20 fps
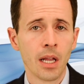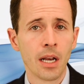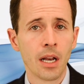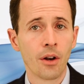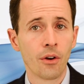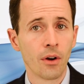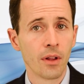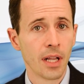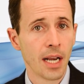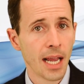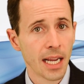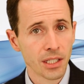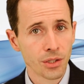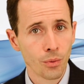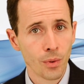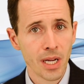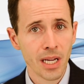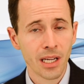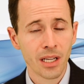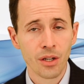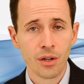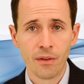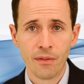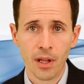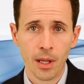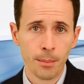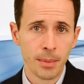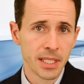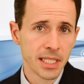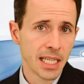And during the next week, you
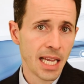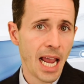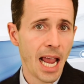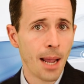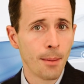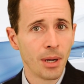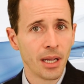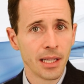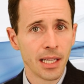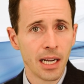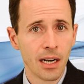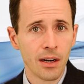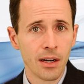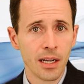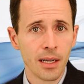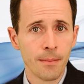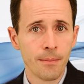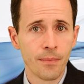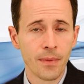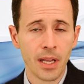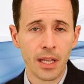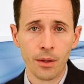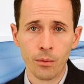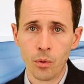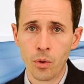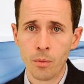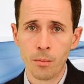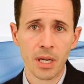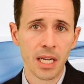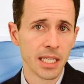develop a scab on the area and the
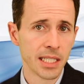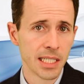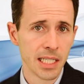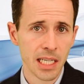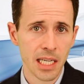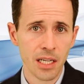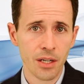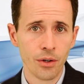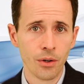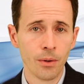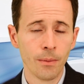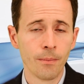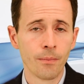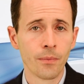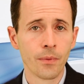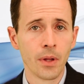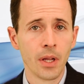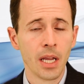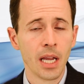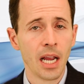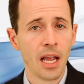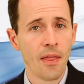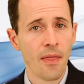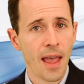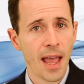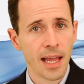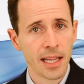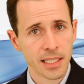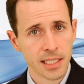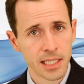wound begins to heal, and
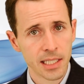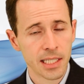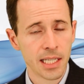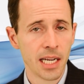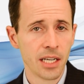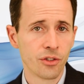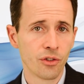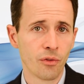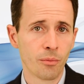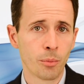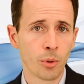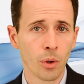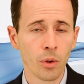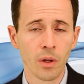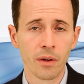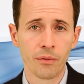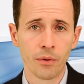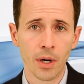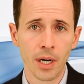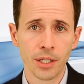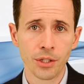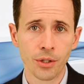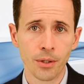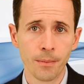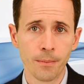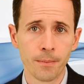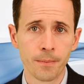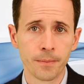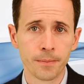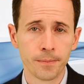that is the stage of
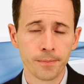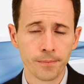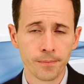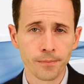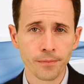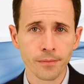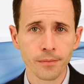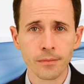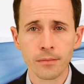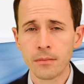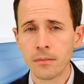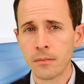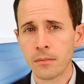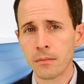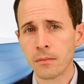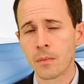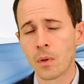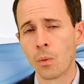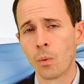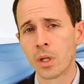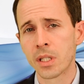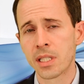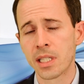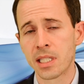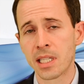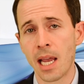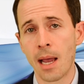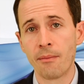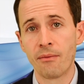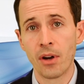proliferation. Once the
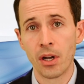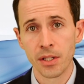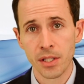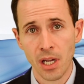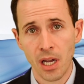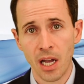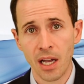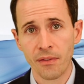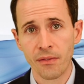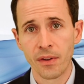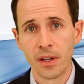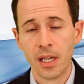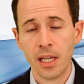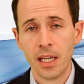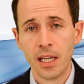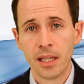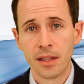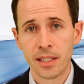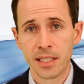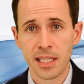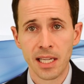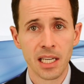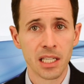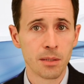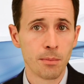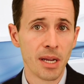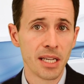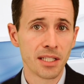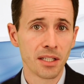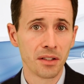scab falls off, the skin
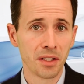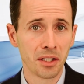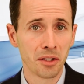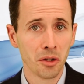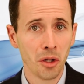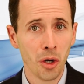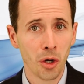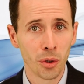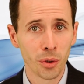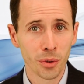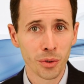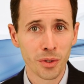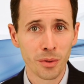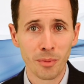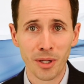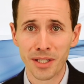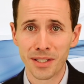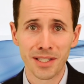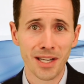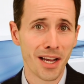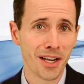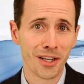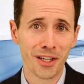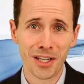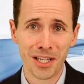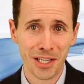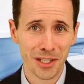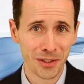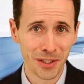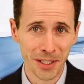is basically closed, but it's not
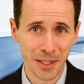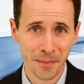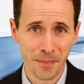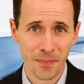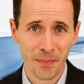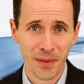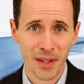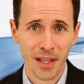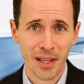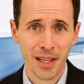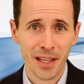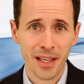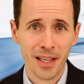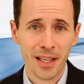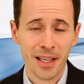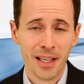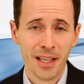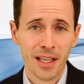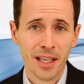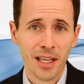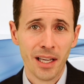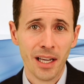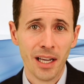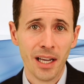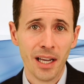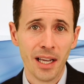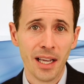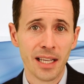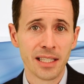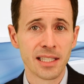done healing.
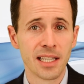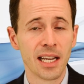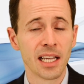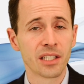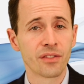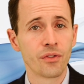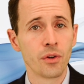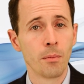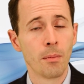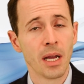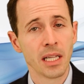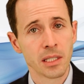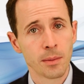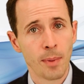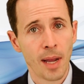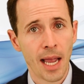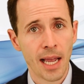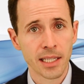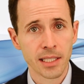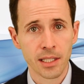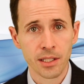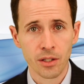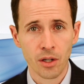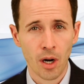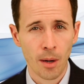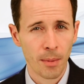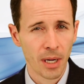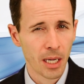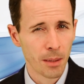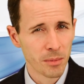Uh, as the next few months pass, the
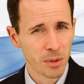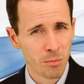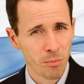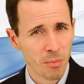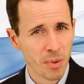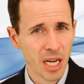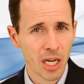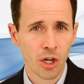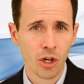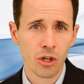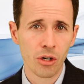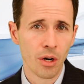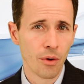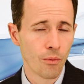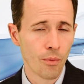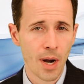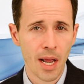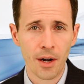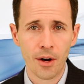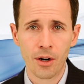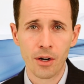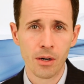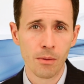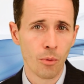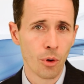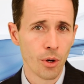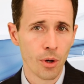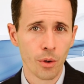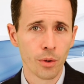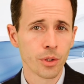scar becomes bigger and redder and
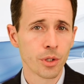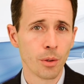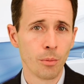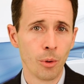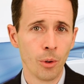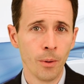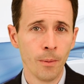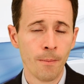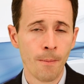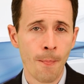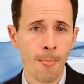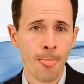more noticeable,